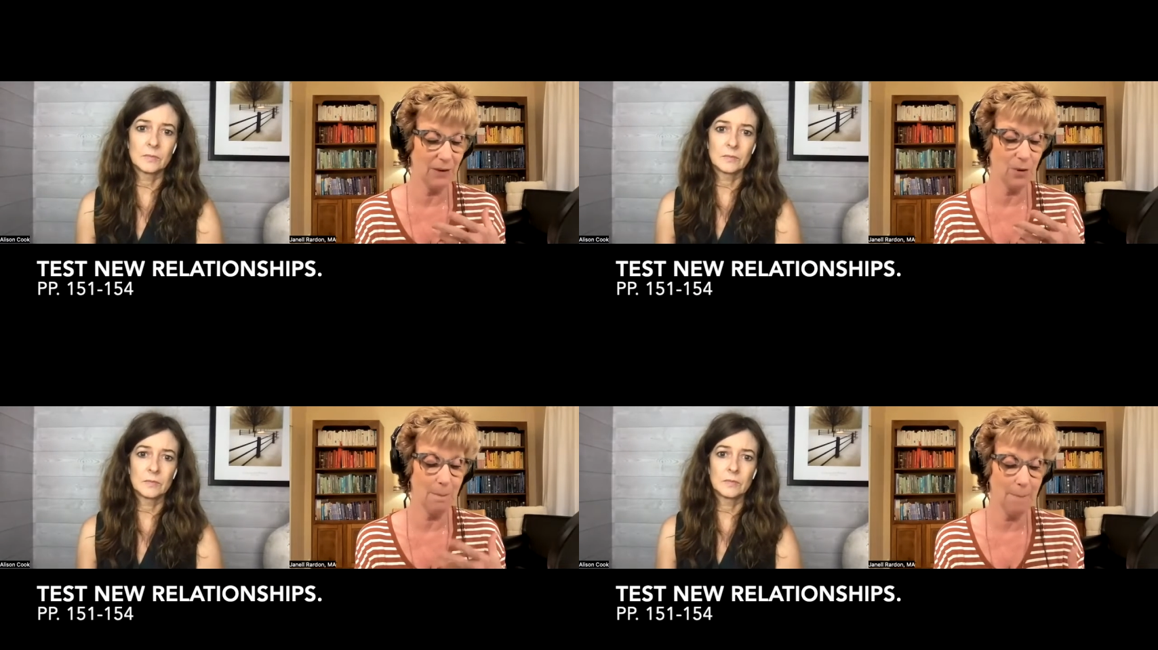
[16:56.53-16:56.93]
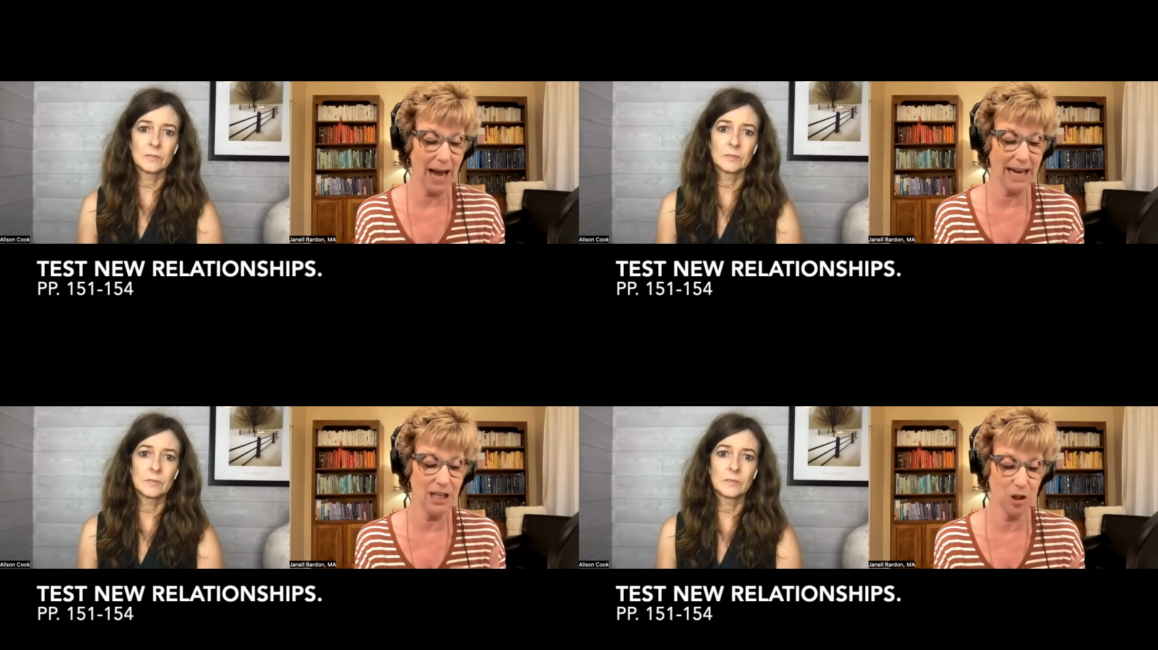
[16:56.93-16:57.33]
Speaker 1: They
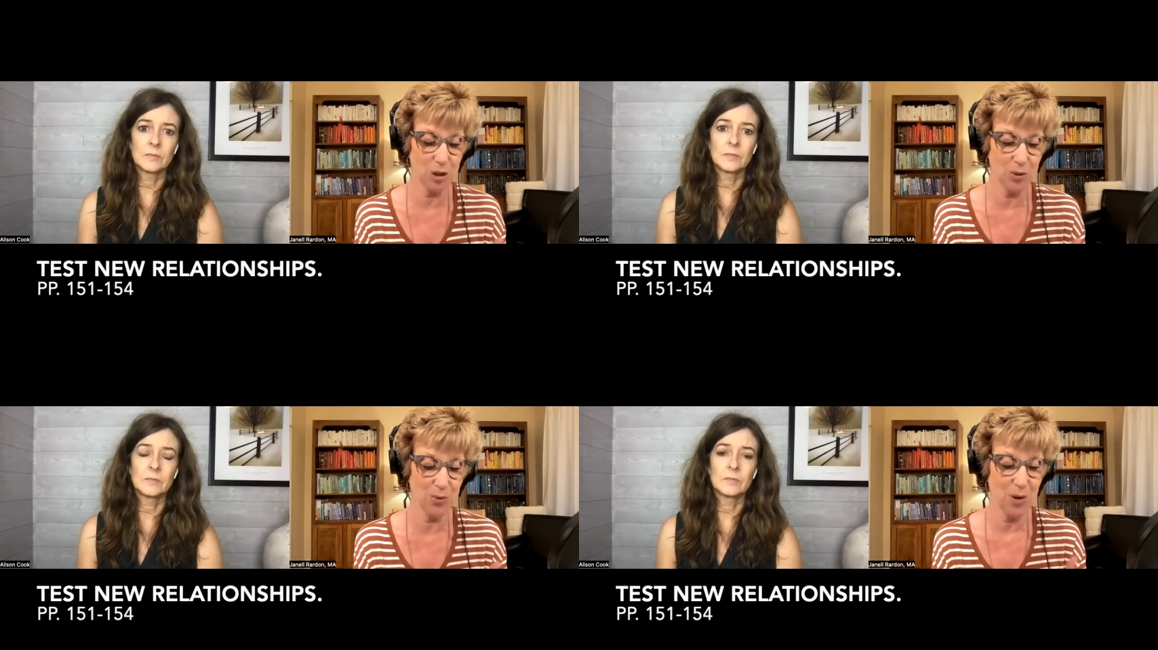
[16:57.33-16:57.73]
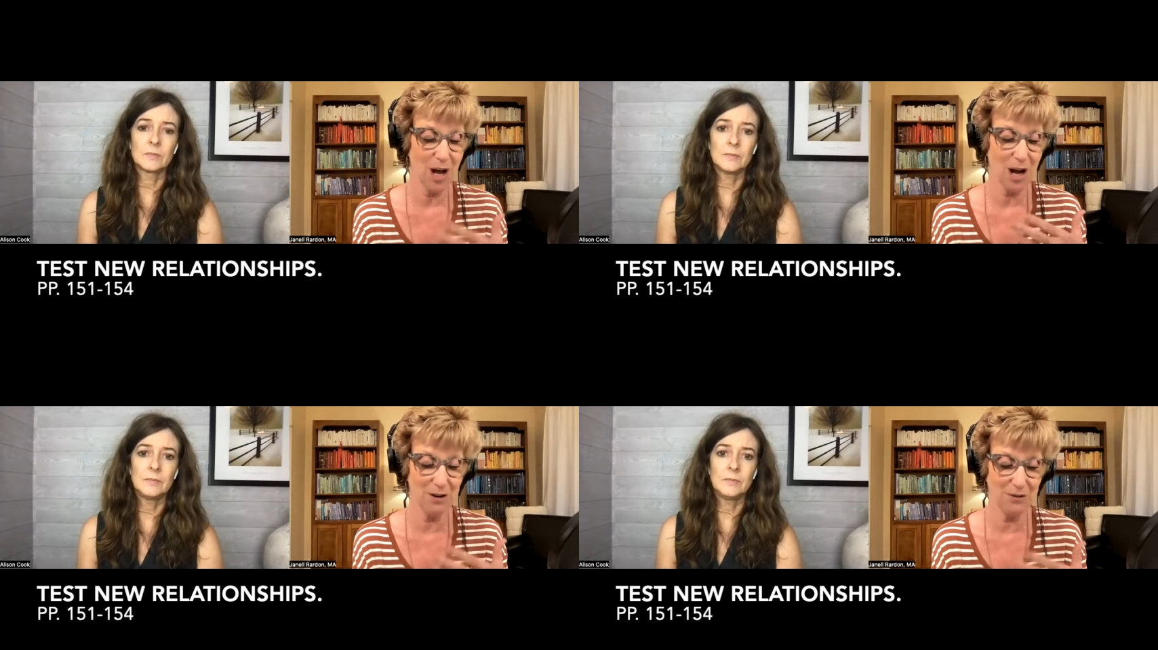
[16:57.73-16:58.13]
remind you
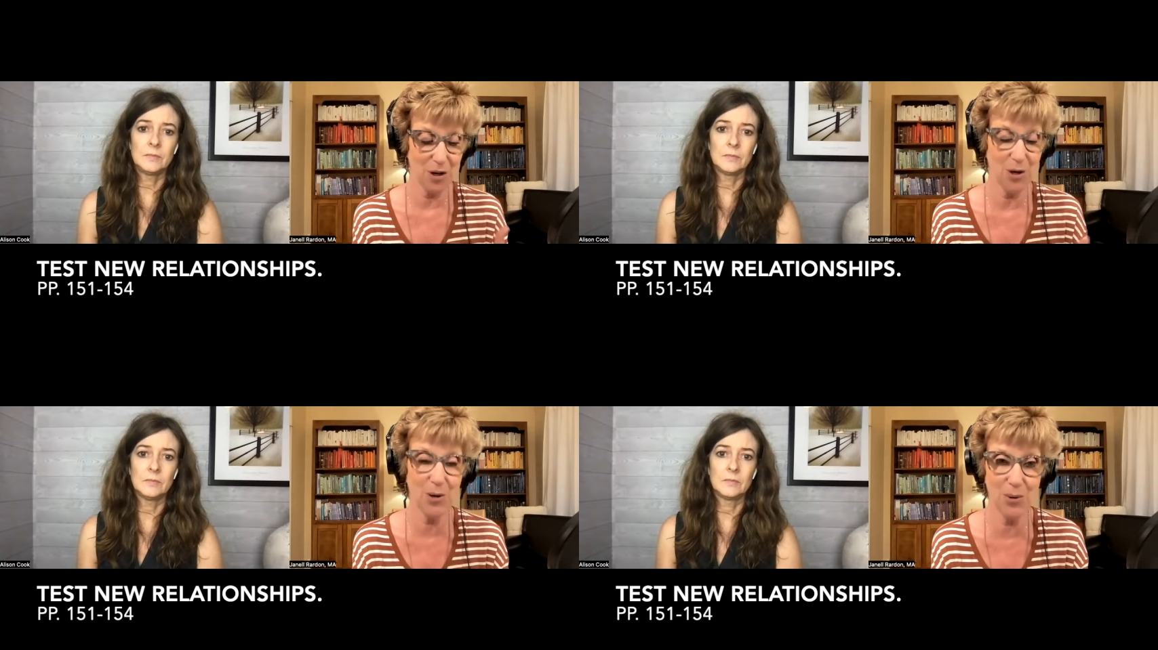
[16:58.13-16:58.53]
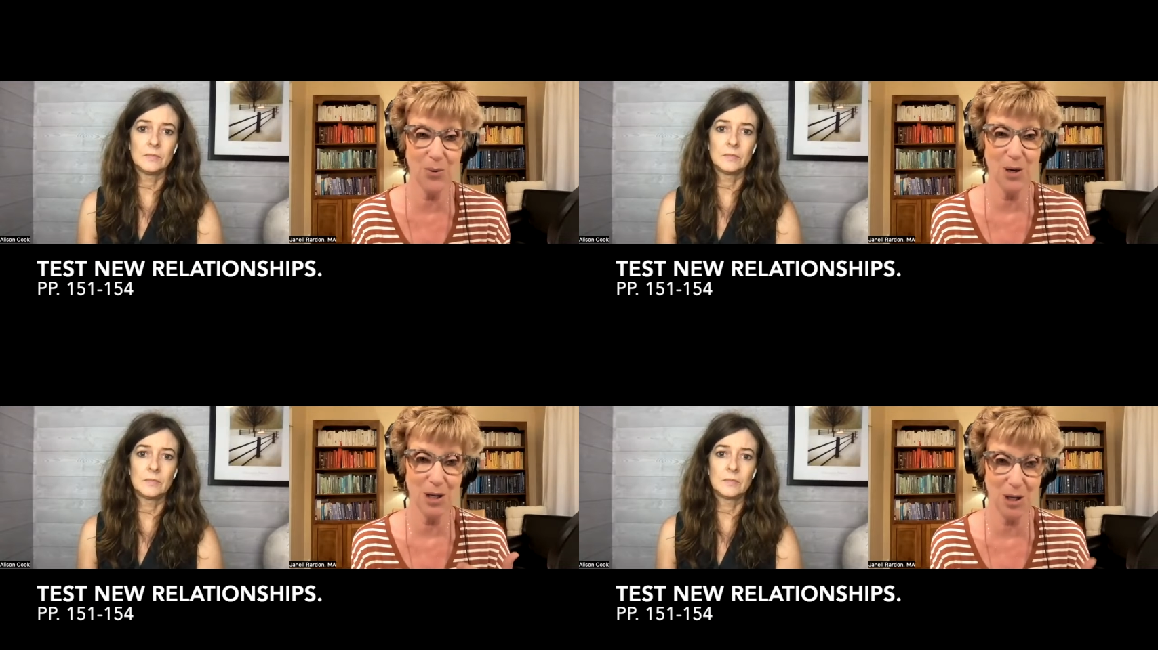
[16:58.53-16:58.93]
of
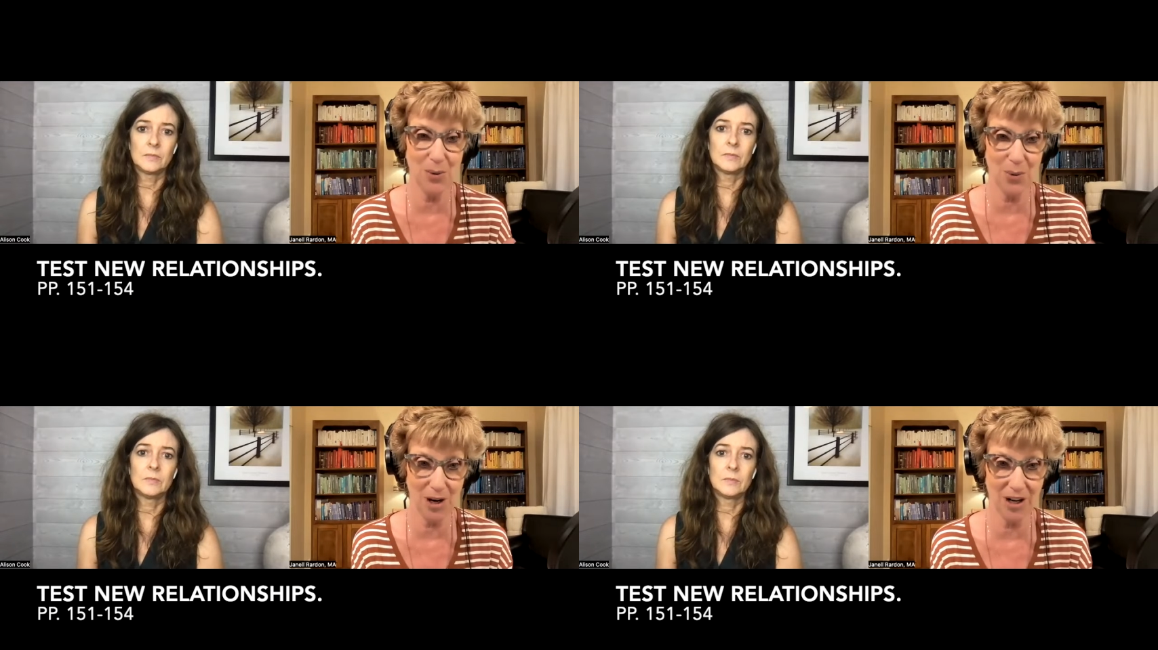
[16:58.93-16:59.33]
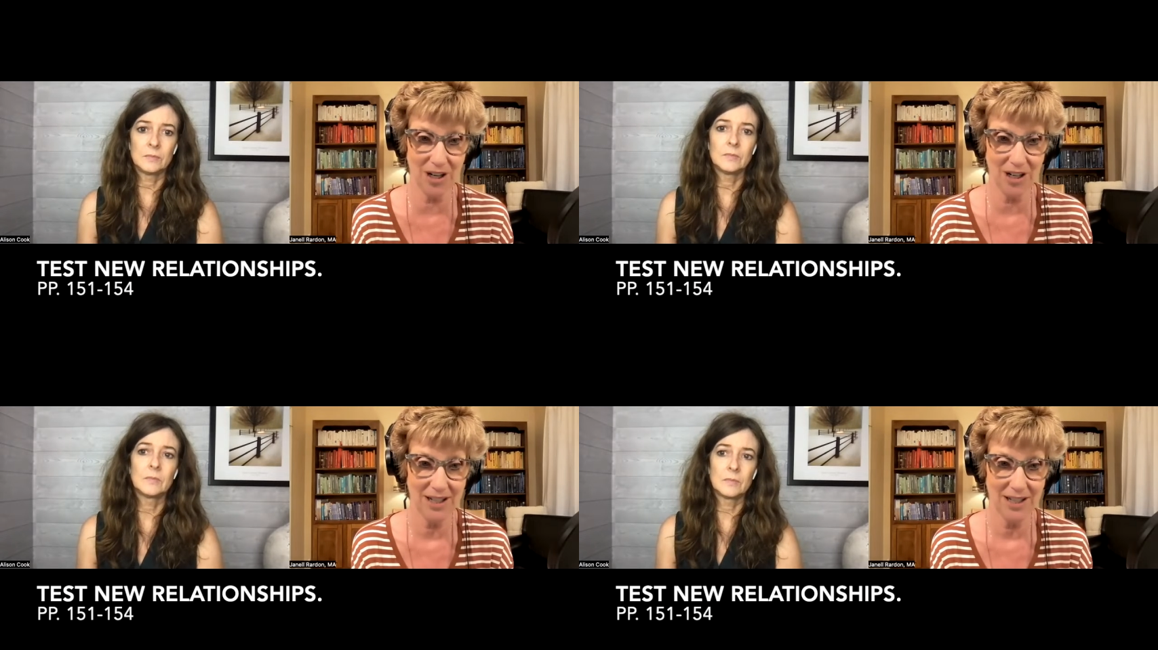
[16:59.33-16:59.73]
who you
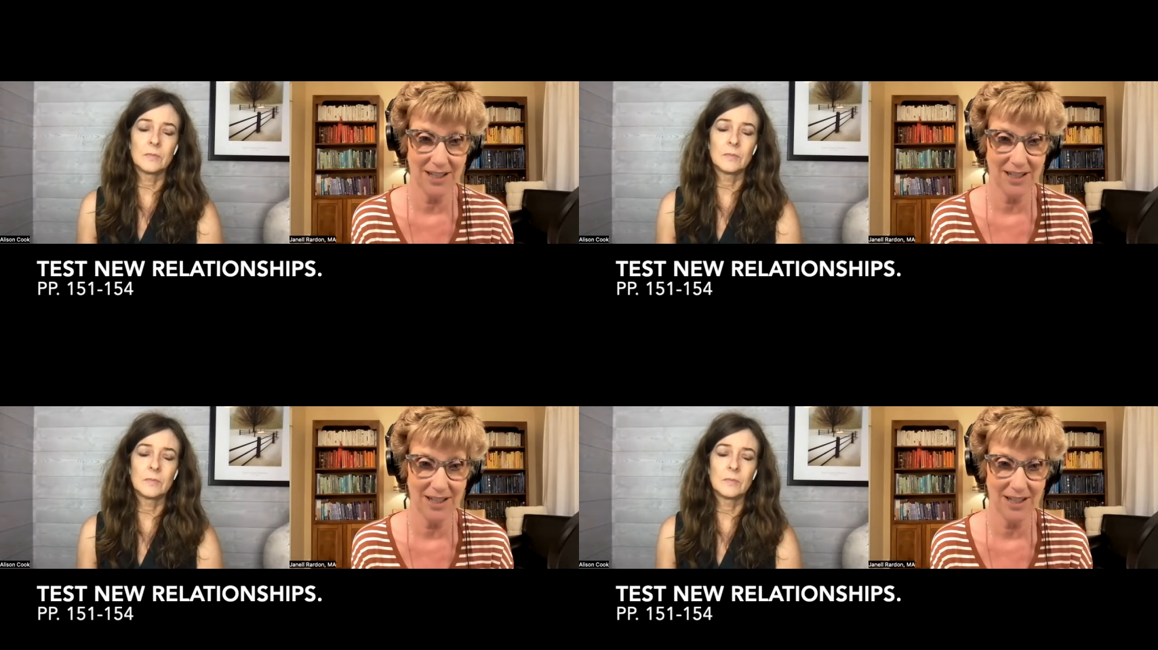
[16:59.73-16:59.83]
are.